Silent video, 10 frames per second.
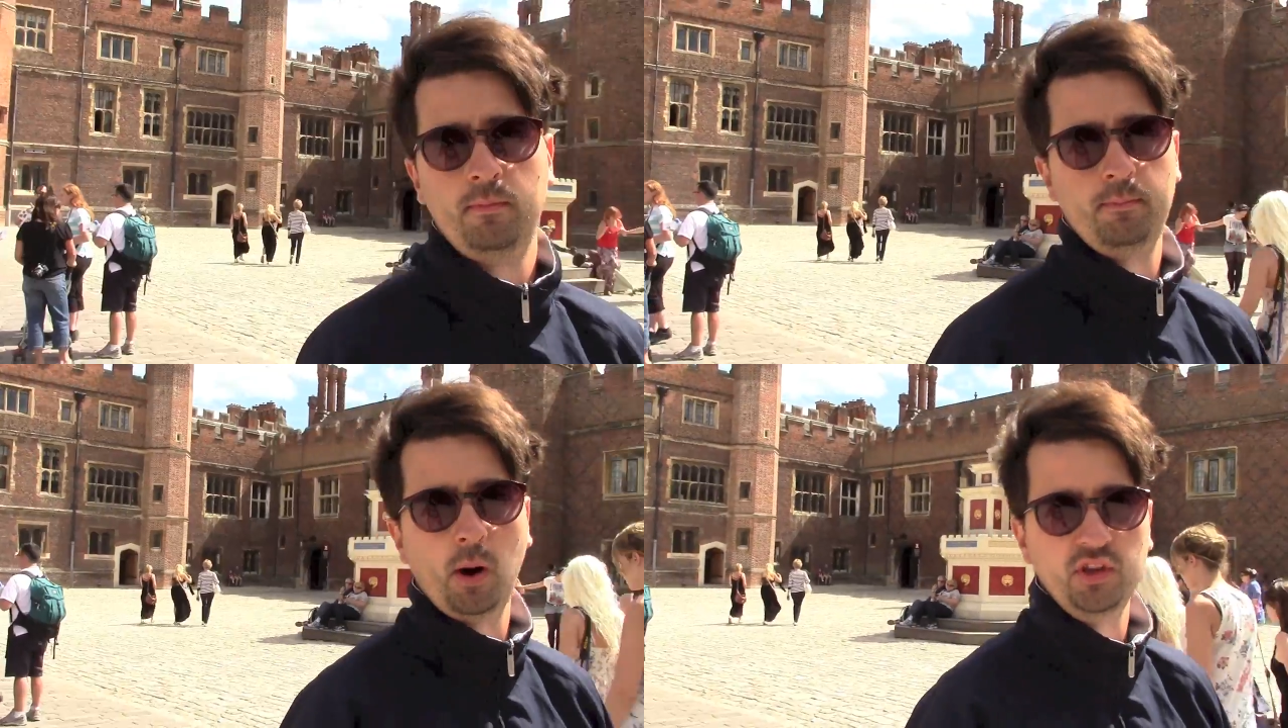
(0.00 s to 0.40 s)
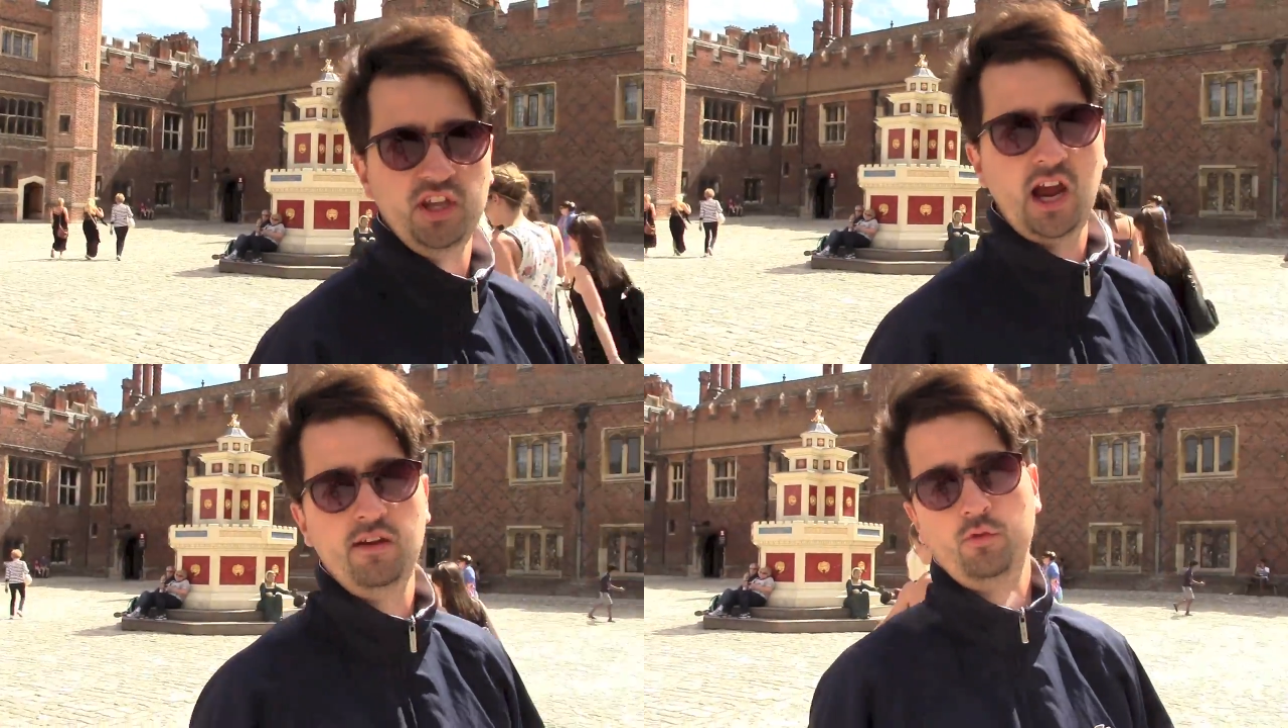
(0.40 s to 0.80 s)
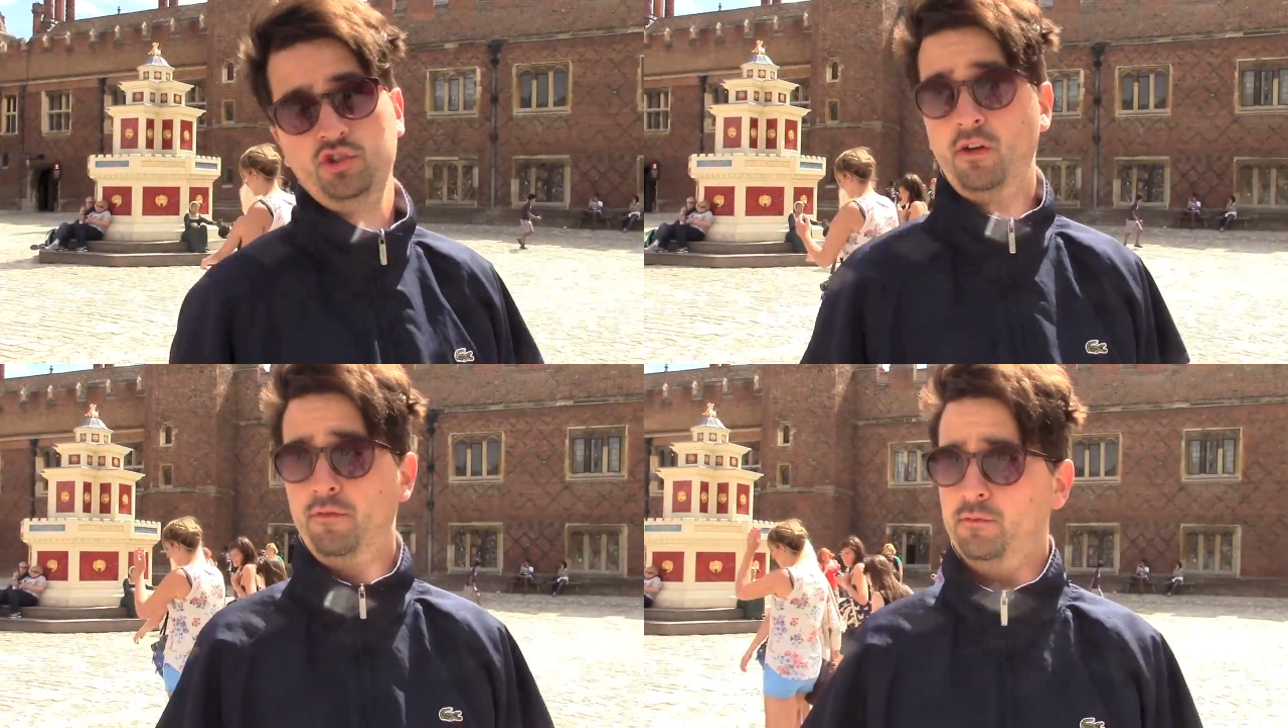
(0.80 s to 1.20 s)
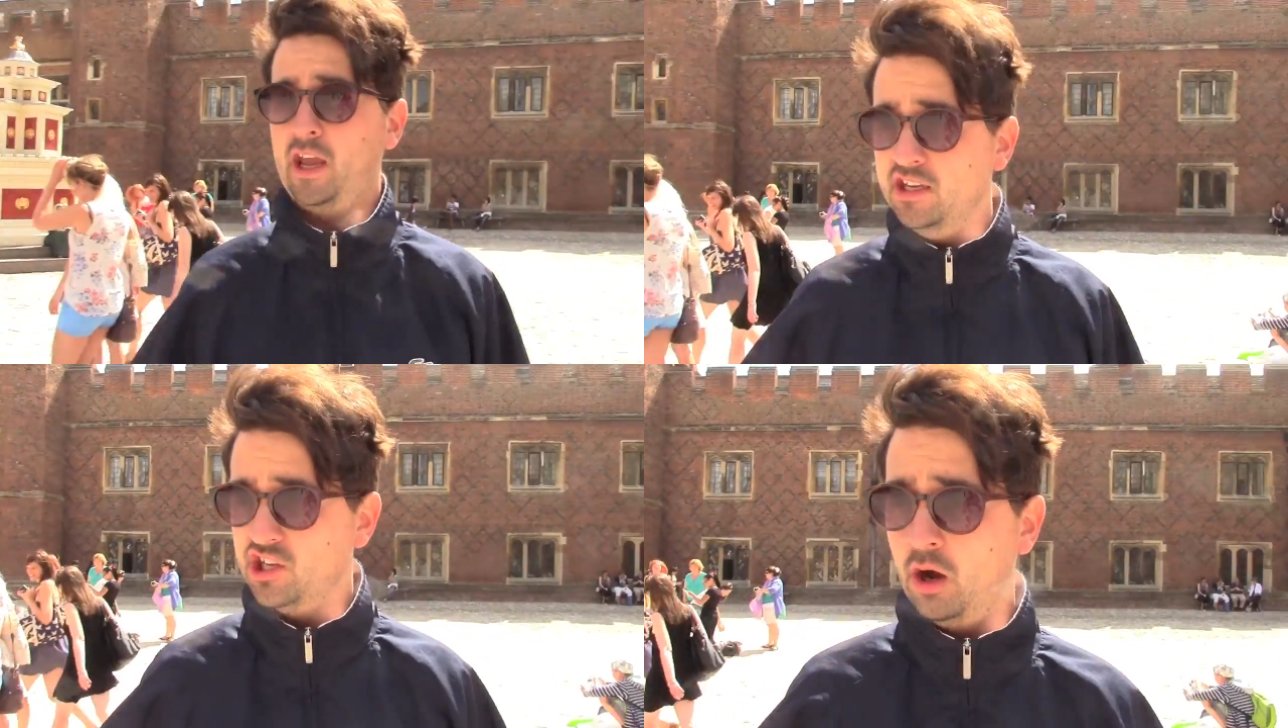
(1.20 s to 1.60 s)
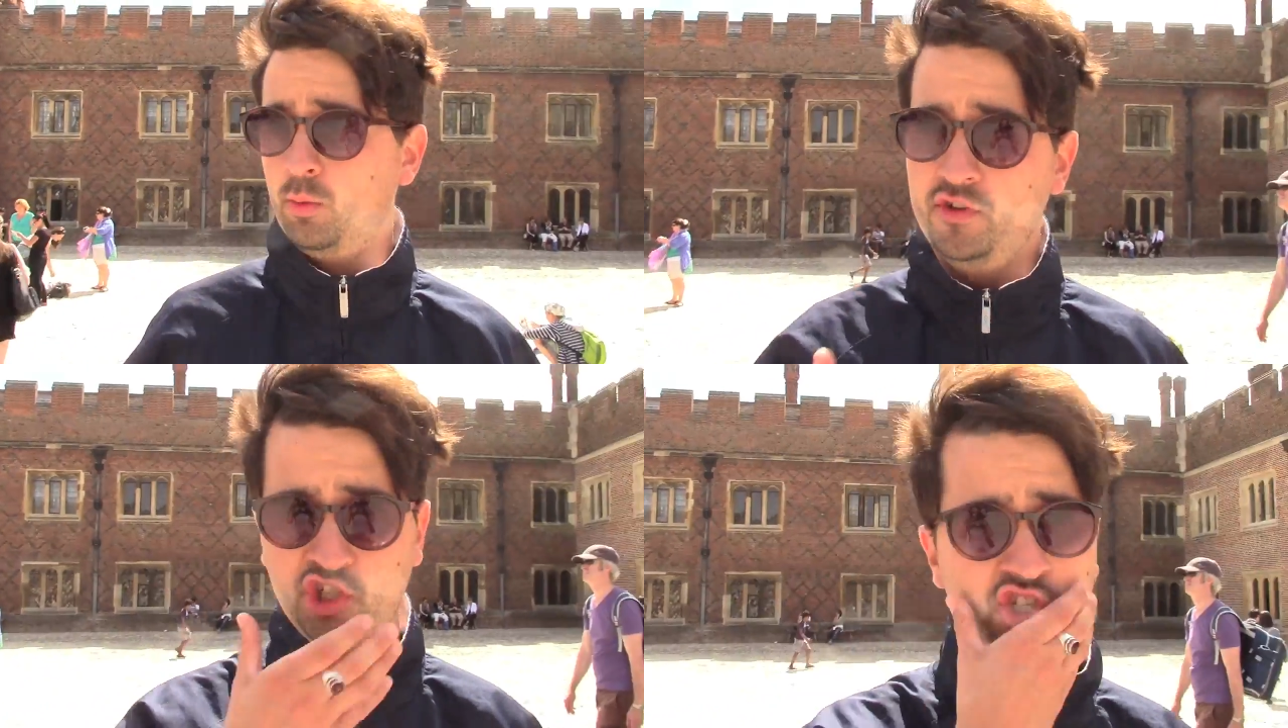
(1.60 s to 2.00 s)
Bobby the Eighth was a geezer
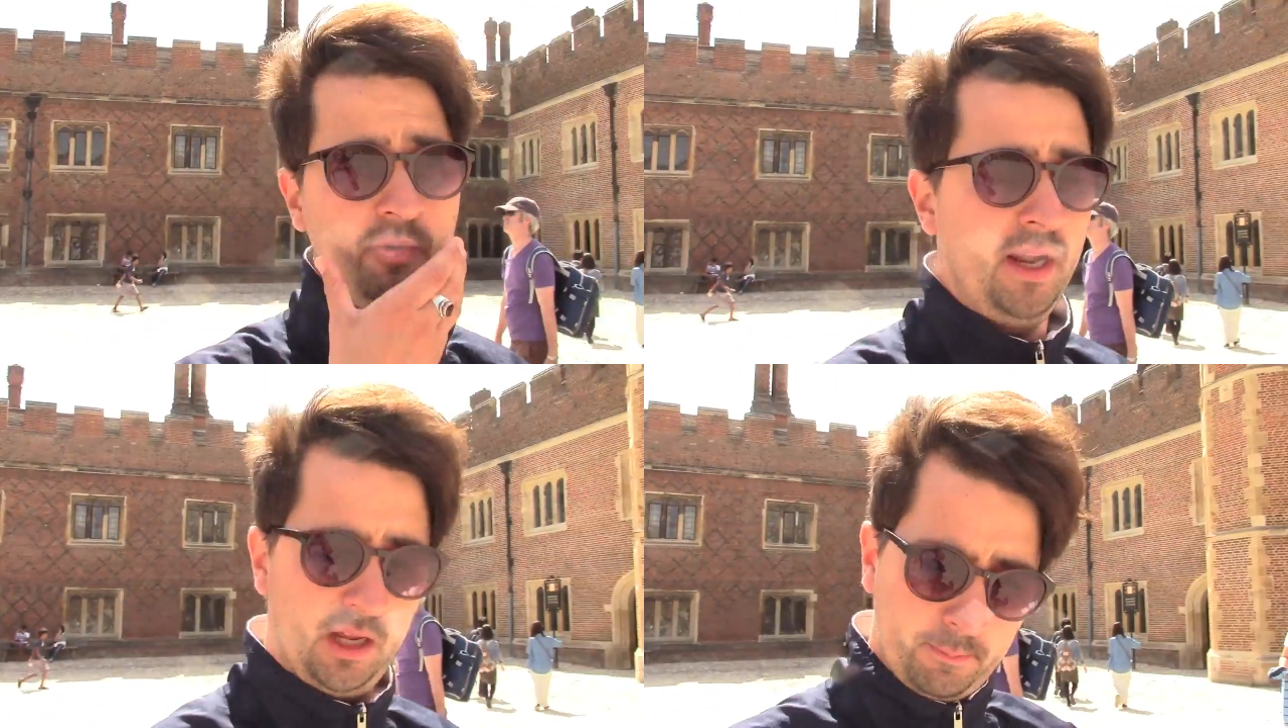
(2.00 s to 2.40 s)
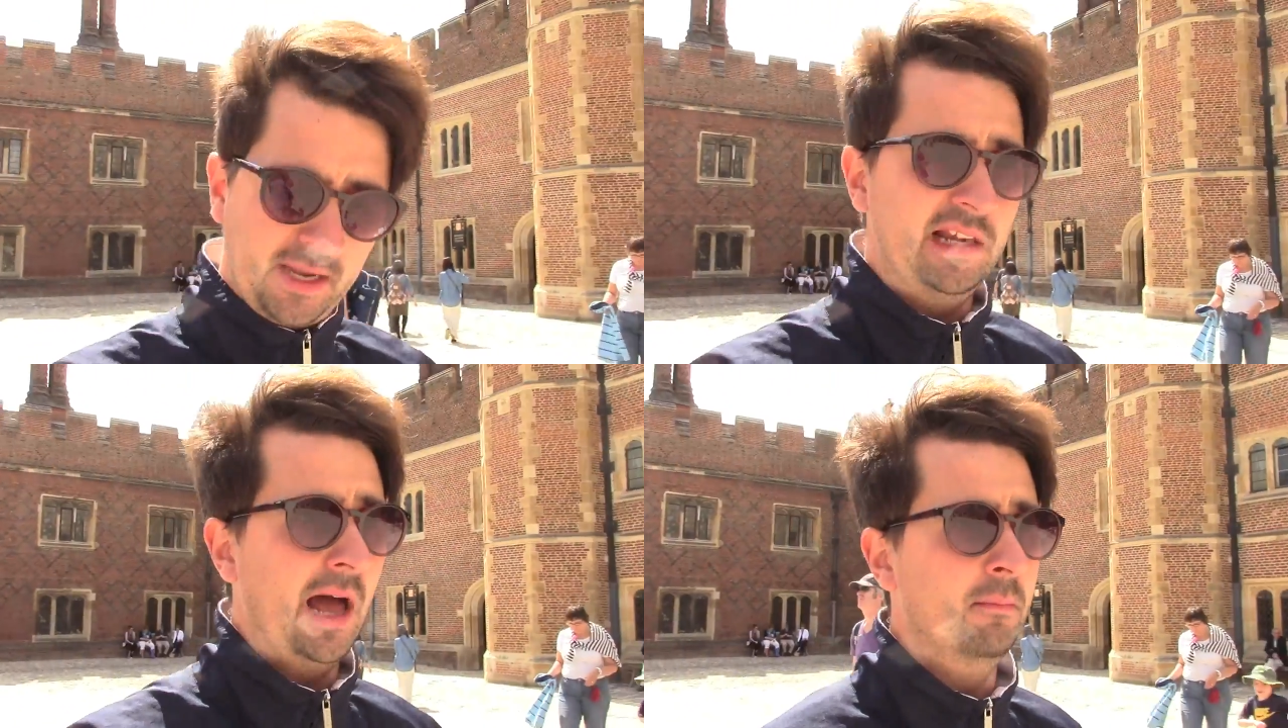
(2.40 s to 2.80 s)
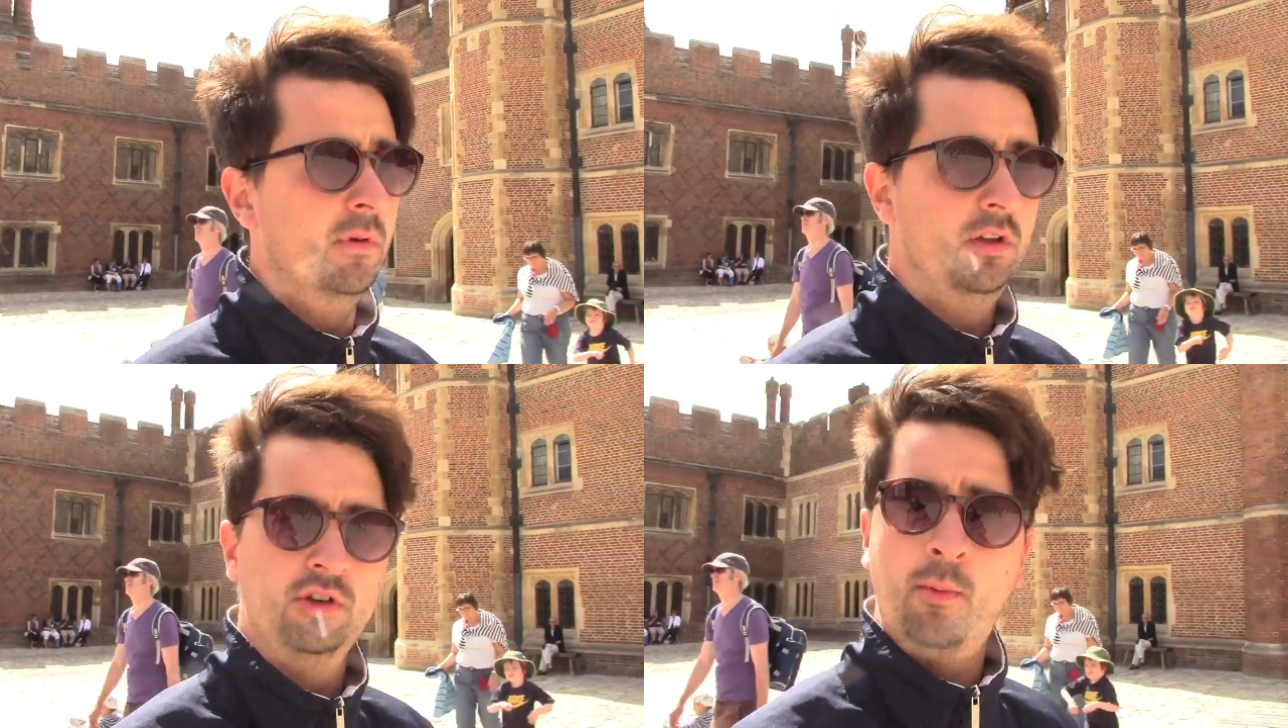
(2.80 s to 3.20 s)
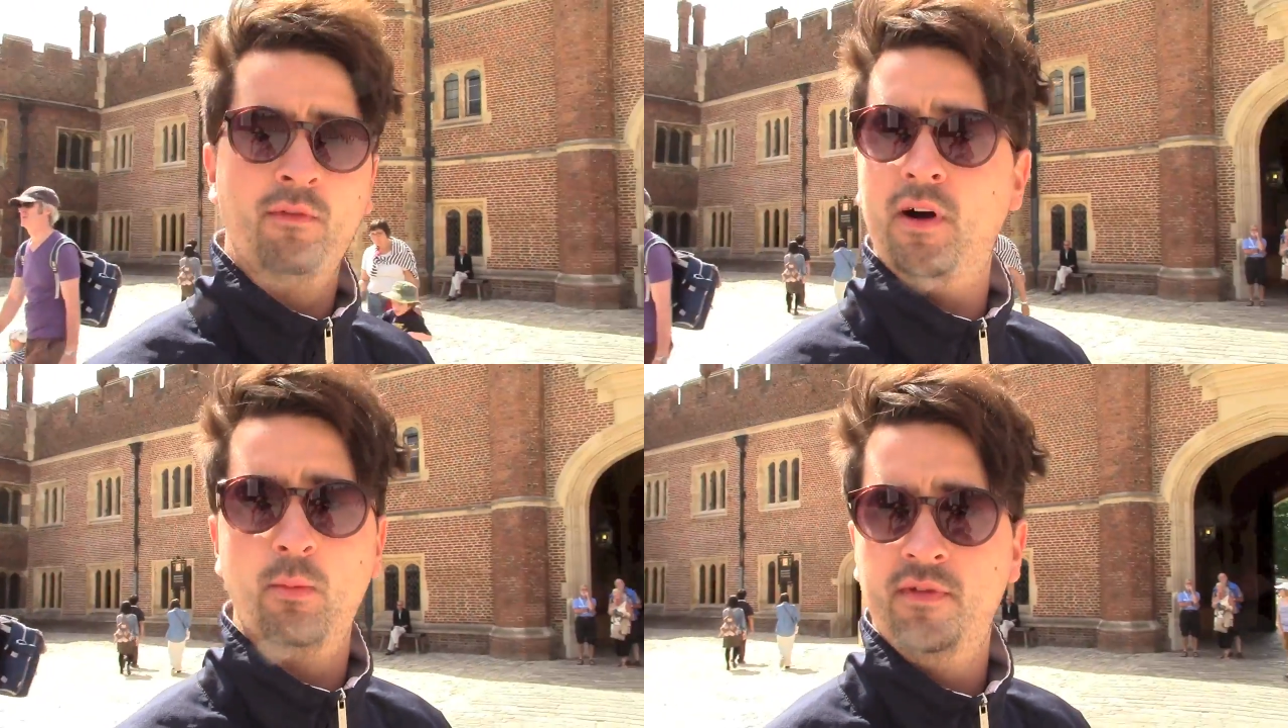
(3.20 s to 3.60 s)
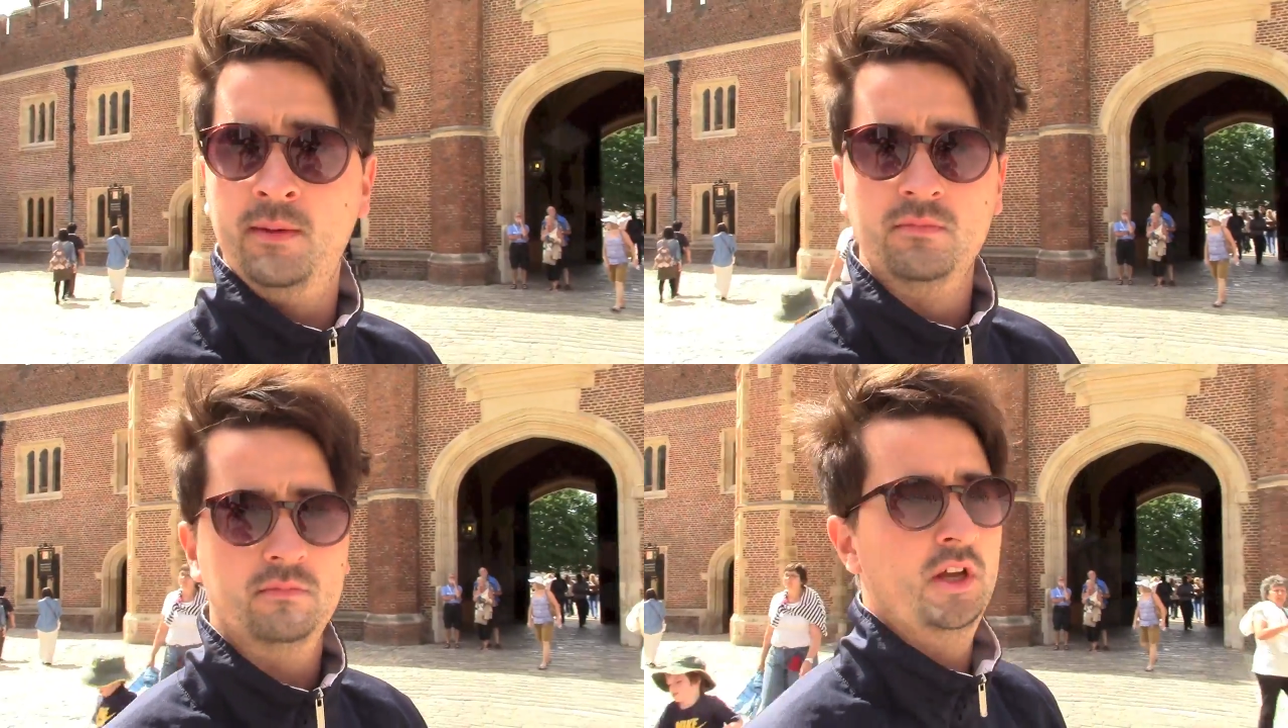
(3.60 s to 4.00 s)
with a ginger beard, big lump. No one fucked with him.